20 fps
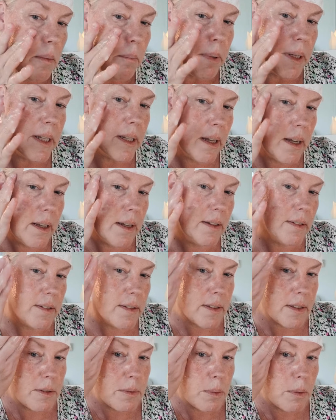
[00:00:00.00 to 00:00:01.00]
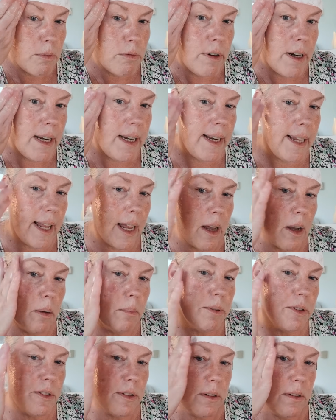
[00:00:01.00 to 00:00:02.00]
because this will really
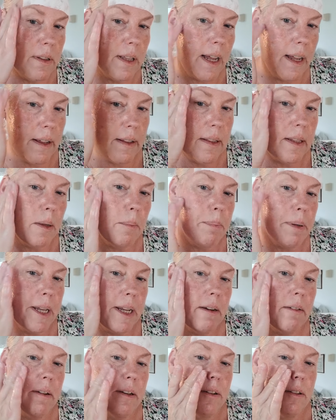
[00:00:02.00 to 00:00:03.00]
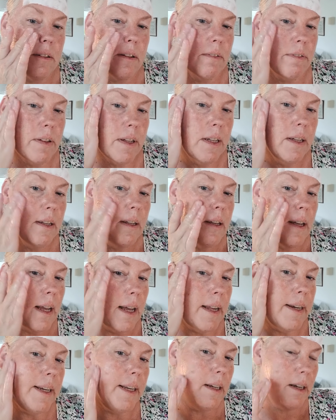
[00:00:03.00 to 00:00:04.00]
help soothe out the appearance of
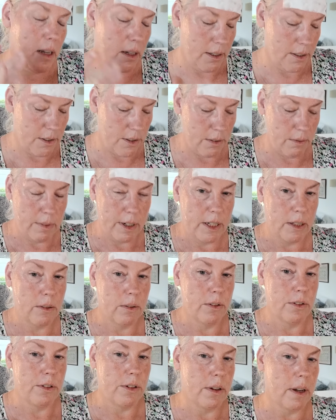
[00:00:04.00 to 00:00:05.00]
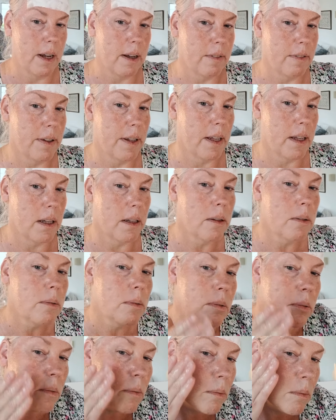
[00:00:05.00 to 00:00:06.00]
any lines and wrinkles you have here.
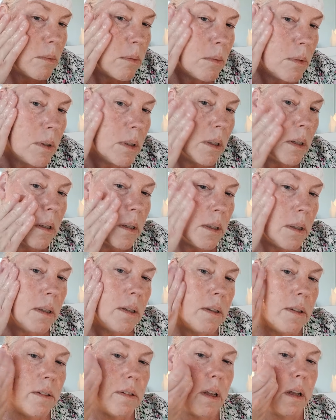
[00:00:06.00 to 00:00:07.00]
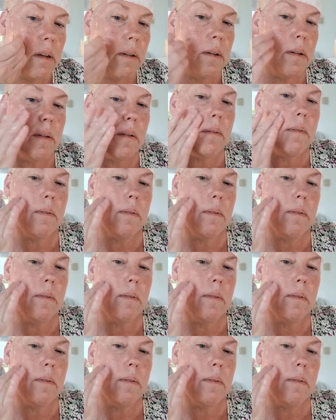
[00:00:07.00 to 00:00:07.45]
So